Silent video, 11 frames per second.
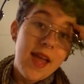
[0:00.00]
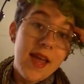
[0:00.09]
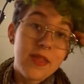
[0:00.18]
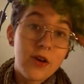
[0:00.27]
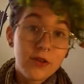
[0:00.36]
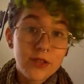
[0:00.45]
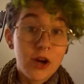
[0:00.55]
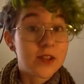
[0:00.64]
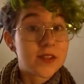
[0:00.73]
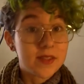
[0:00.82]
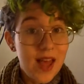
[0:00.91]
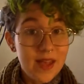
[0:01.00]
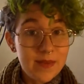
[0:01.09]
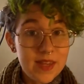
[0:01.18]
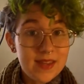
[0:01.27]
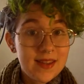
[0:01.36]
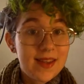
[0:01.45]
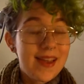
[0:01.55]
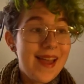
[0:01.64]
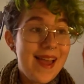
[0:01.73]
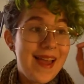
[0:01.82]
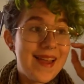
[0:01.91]
And those are slimy,
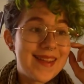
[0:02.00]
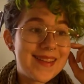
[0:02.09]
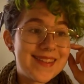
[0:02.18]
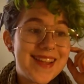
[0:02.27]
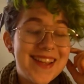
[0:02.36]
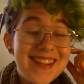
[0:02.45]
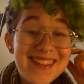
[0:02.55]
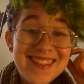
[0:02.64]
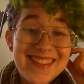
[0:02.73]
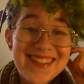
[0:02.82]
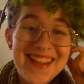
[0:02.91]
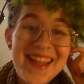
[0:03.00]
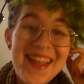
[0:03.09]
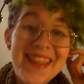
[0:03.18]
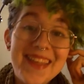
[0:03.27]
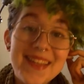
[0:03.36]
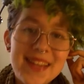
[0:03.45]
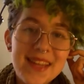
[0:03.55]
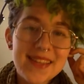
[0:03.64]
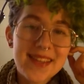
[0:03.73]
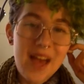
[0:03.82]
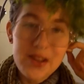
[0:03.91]
and they
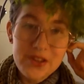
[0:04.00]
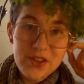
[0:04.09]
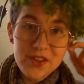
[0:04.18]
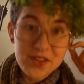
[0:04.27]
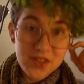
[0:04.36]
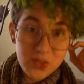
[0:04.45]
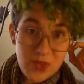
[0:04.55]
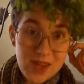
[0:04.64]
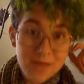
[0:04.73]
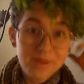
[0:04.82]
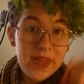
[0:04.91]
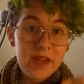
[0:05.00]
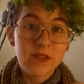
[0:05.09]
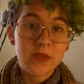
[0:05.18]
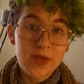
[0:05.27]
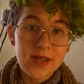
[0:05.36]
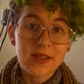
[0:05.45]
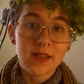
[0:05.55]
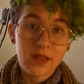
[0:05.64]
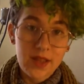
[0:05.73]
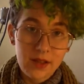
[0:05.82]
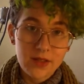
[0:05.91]
taste kind of good. They're sweet. They have a sweetness
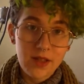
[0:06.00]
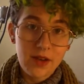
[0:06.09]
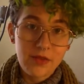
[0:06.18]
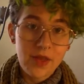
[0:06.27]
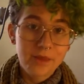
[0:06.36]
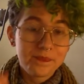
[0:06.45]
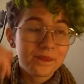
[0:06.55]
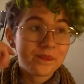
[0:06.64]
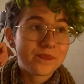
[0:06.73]
on the outside of them.